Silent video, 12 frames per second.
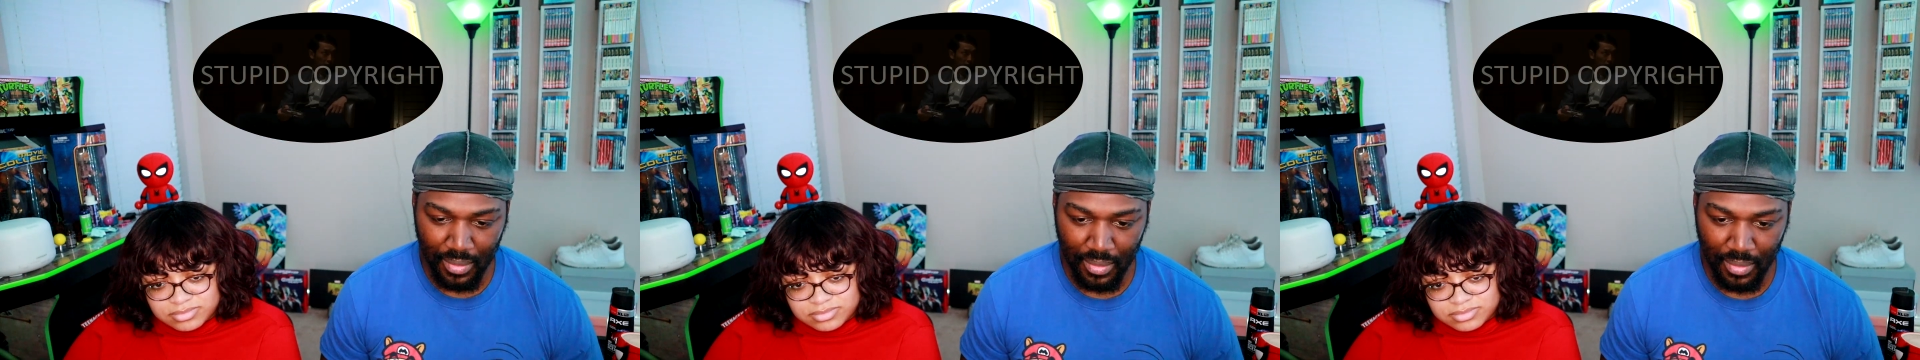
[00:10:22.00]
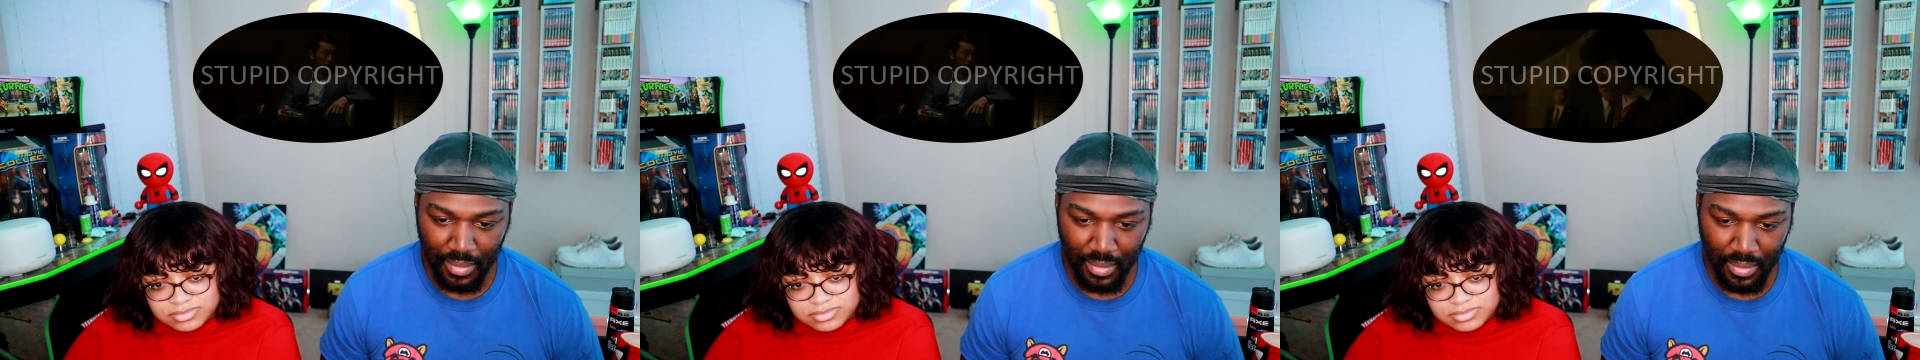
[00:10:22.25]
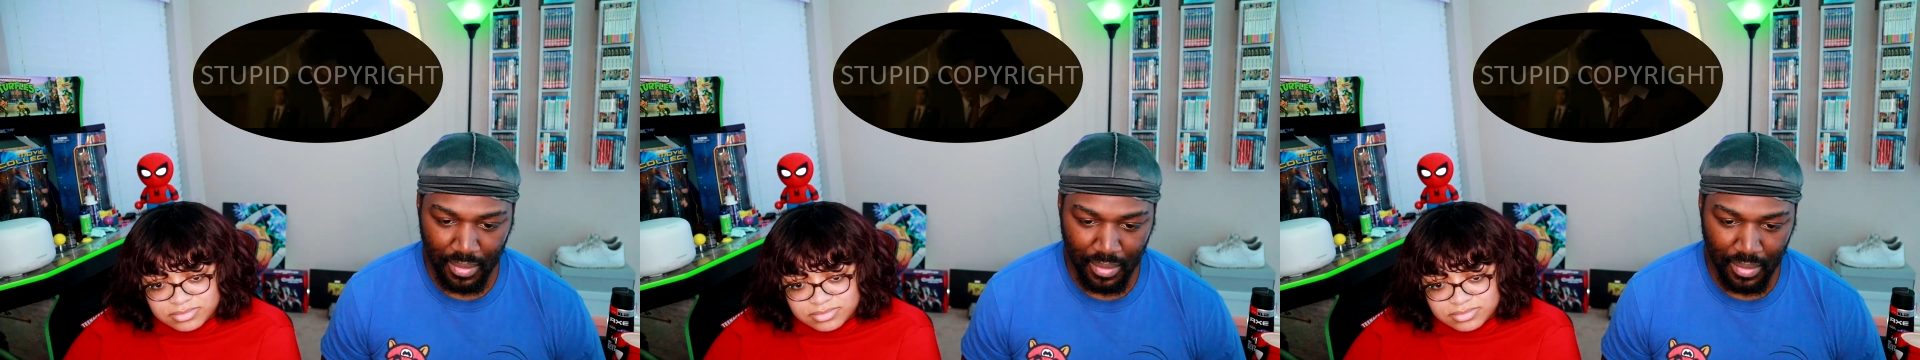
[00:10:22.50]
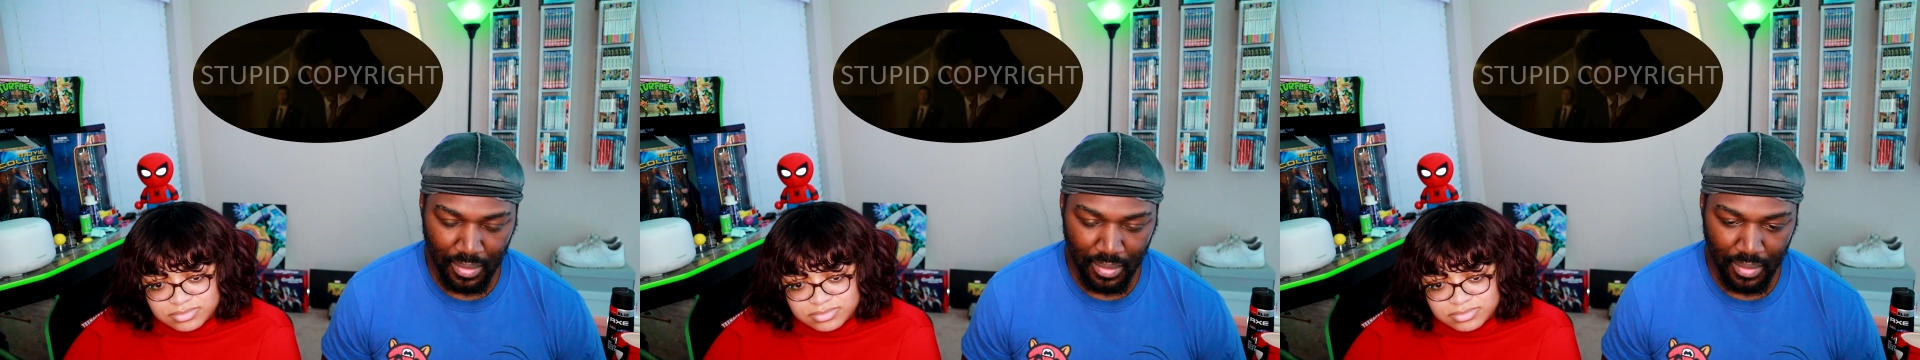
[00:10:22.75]

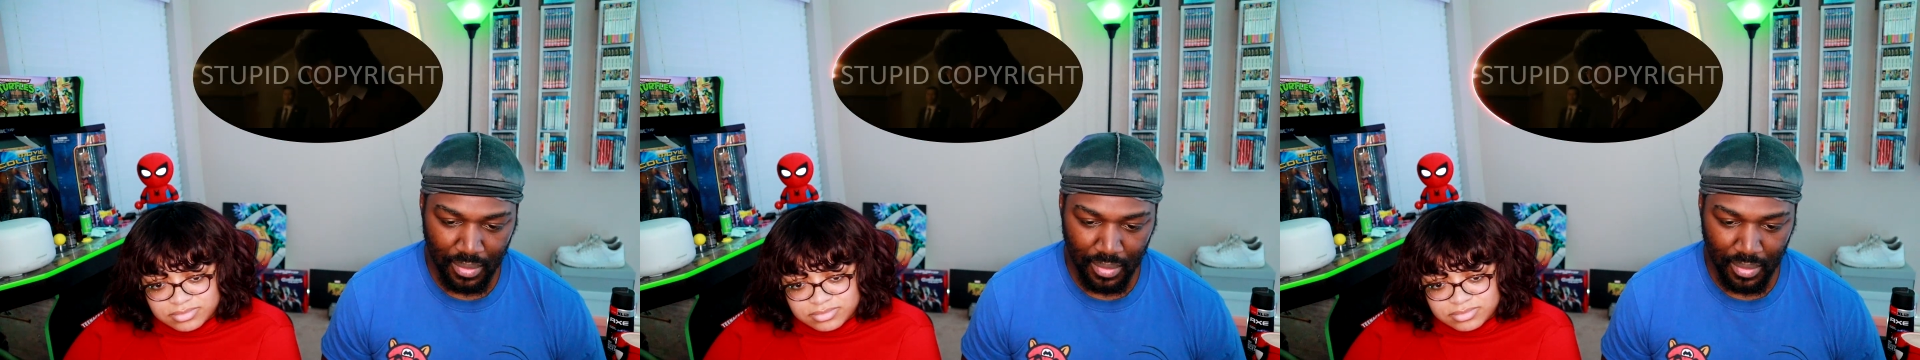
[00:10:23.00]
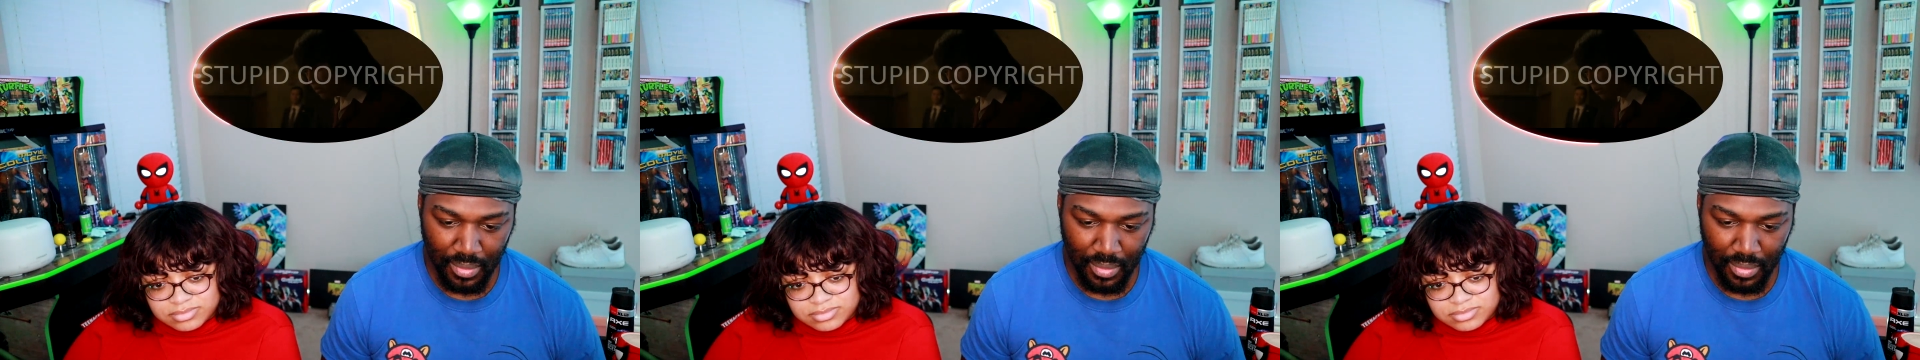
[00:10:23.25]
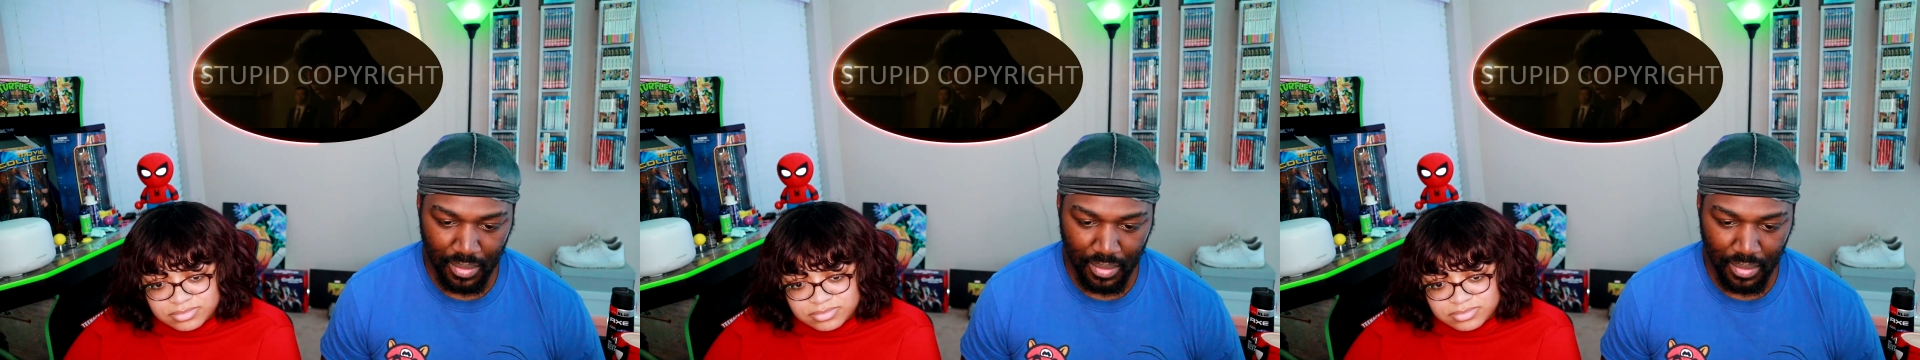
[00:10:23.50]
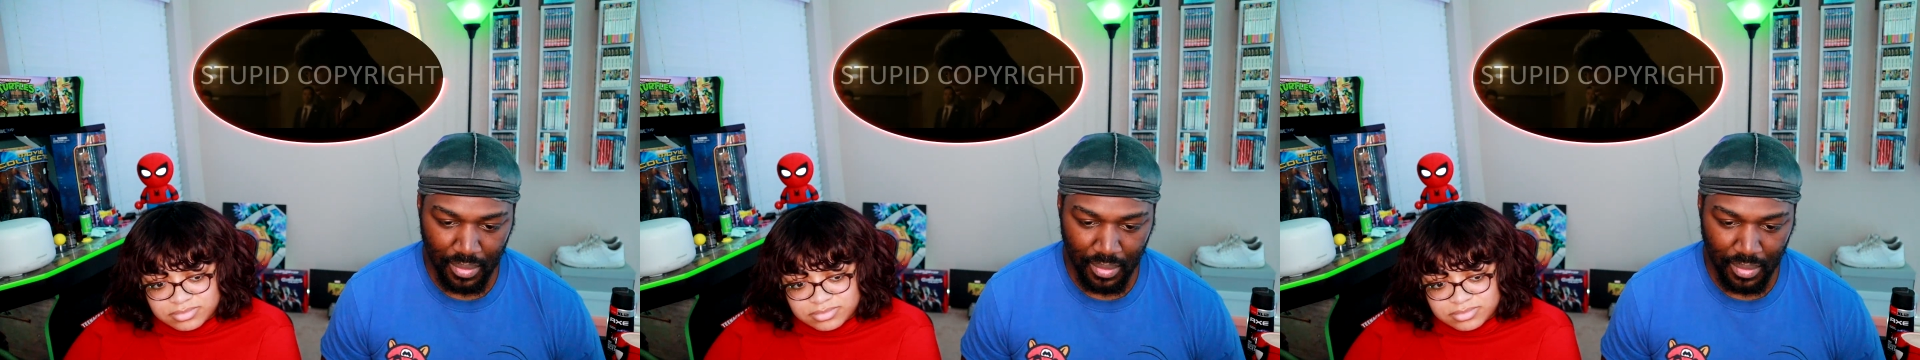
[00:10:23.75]

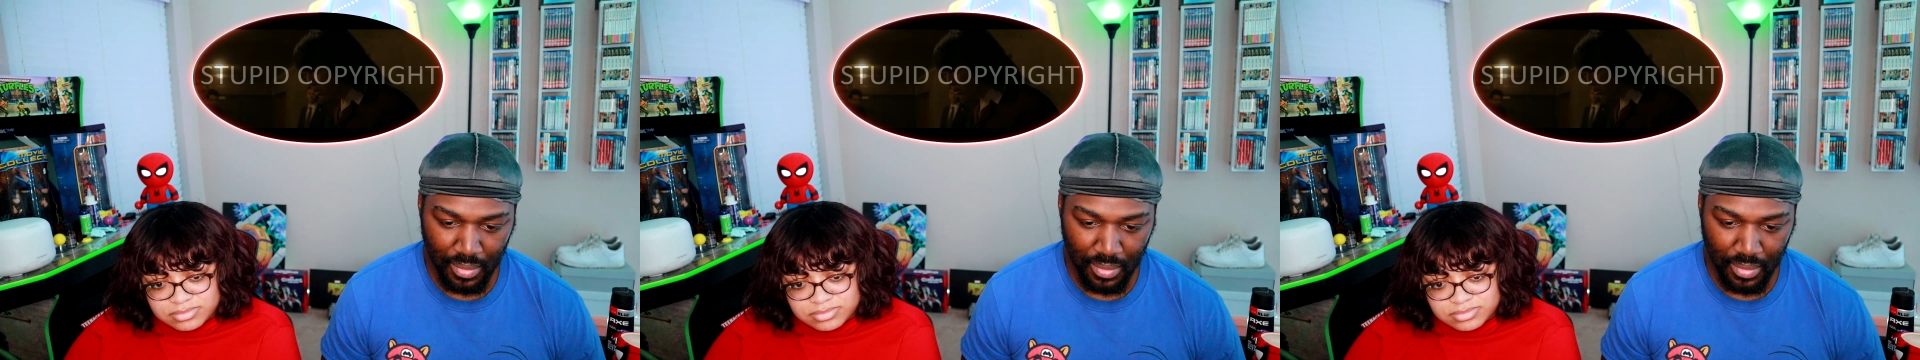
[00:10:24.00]
Nobody speaks.